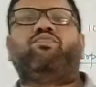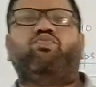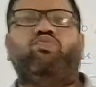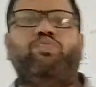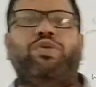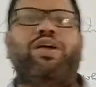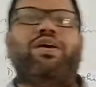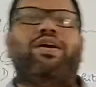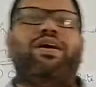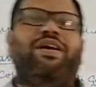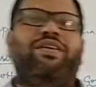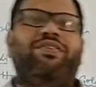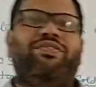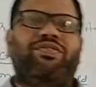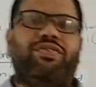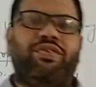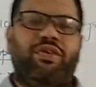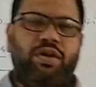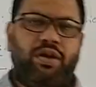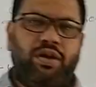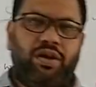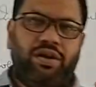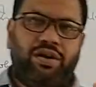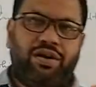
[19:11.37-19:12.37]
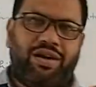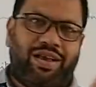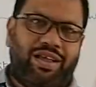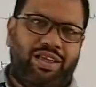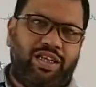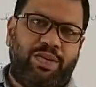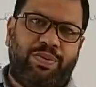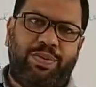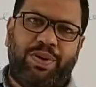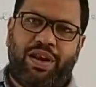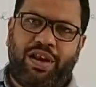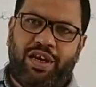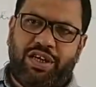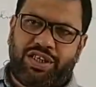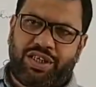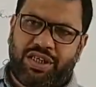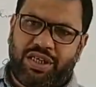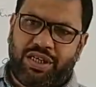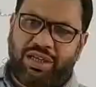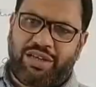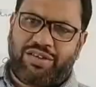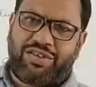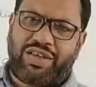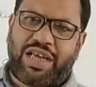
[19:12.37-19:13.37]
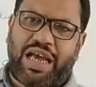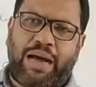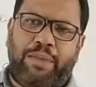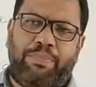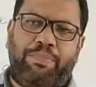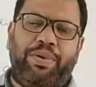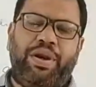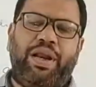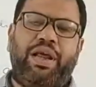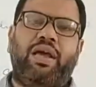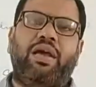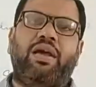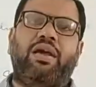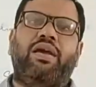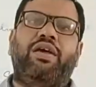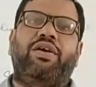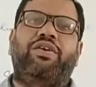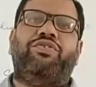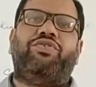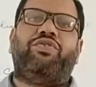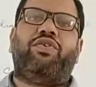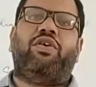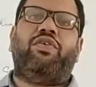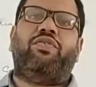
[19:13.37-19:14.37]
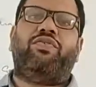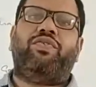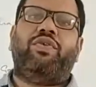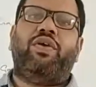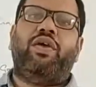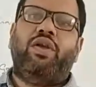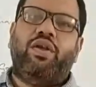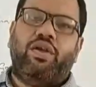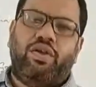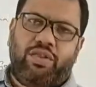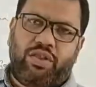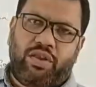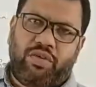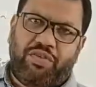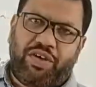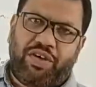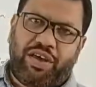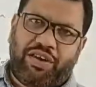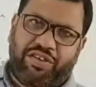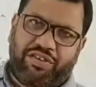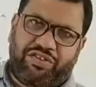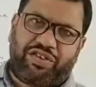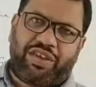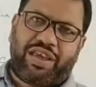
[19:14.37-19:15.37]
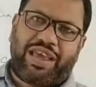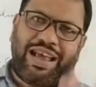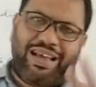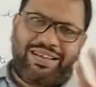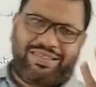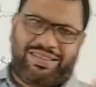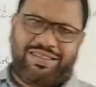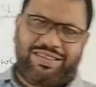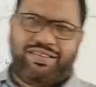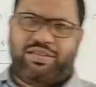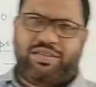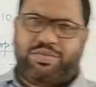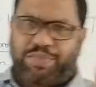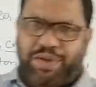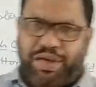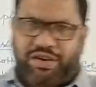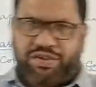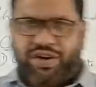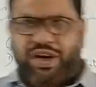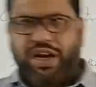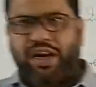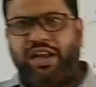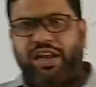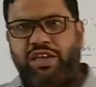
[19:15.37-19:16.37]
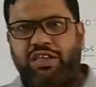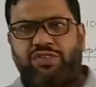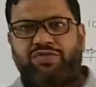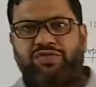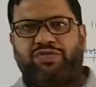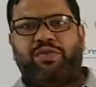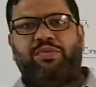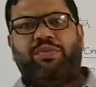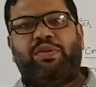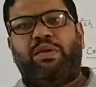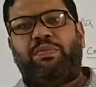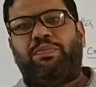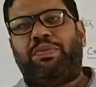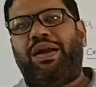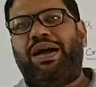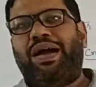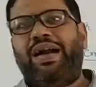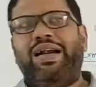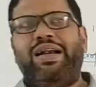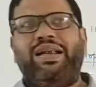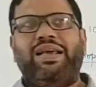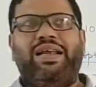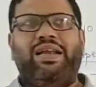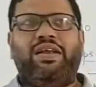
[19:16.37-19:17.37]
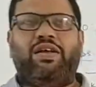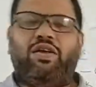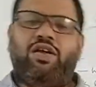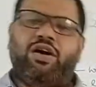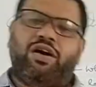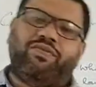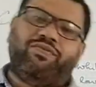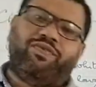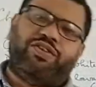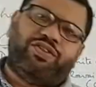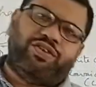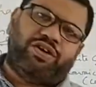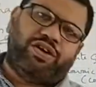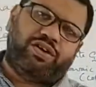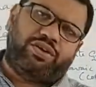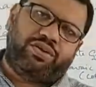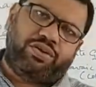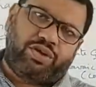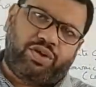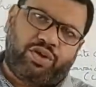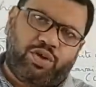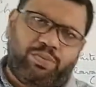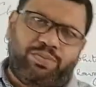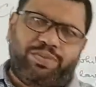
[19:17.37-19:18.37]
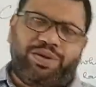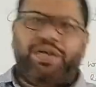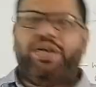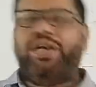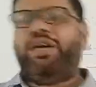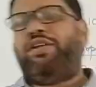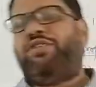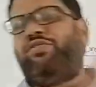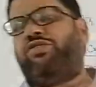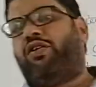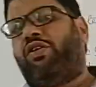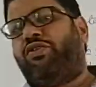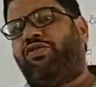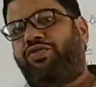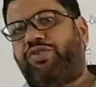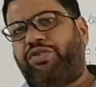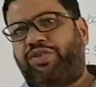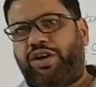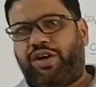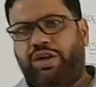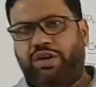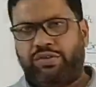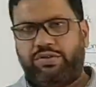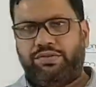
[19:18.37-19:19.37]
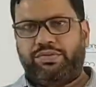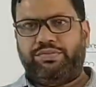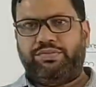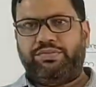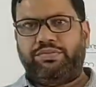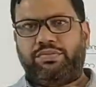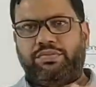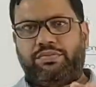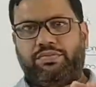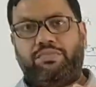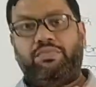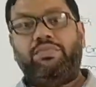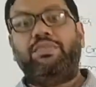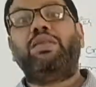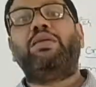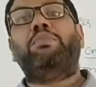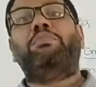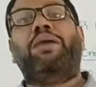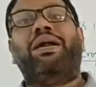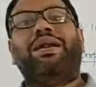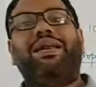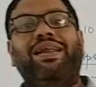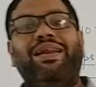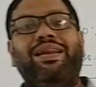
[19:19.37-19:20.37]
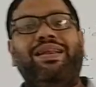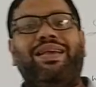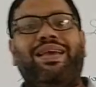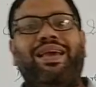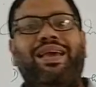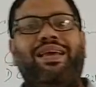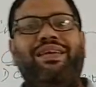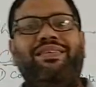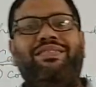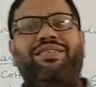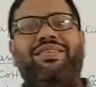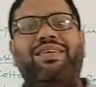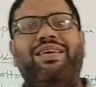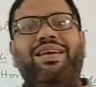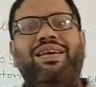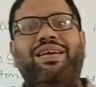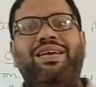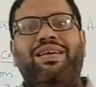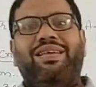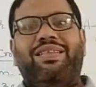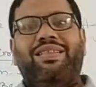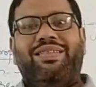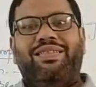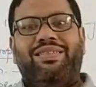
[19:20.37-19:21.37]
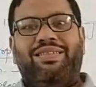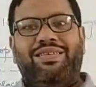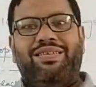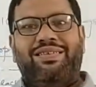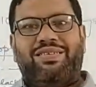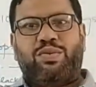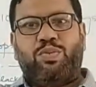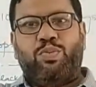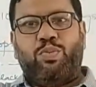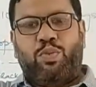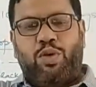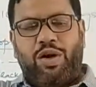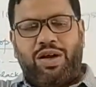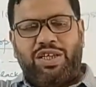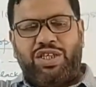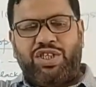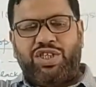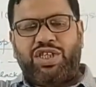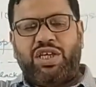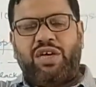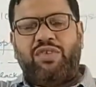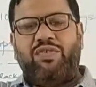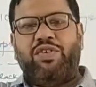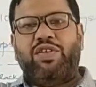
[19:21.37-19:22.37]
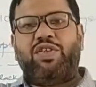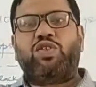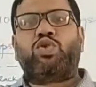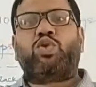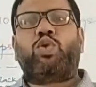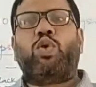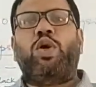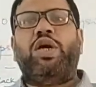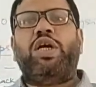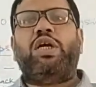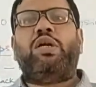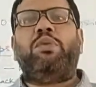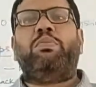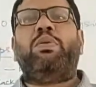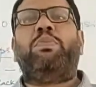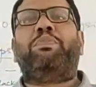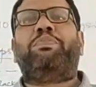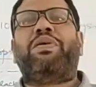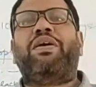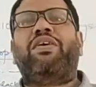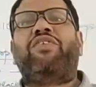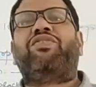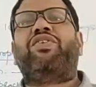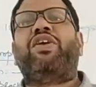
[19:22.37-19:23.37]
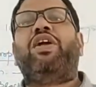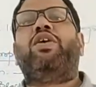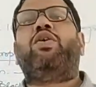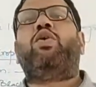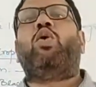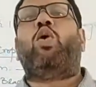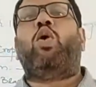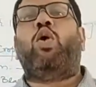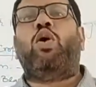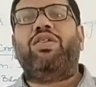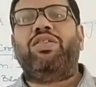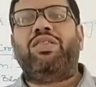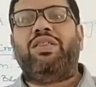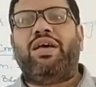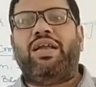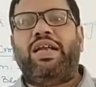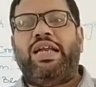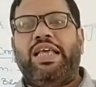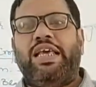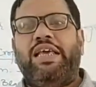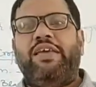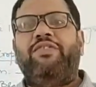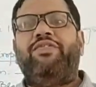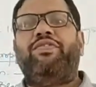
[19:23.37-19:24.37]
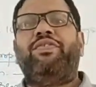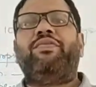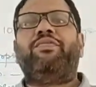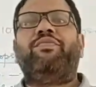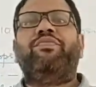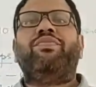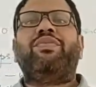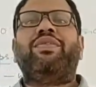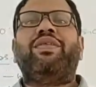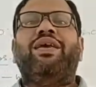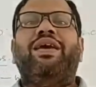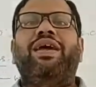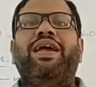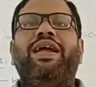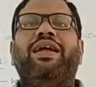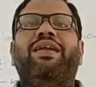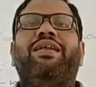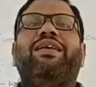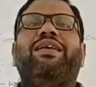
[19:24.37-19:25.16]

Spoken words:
because transpiration is happening is of the various gases being released from the plant, and along with it the humidity is also released. But in case this moisture which is going to be present on the leaf, it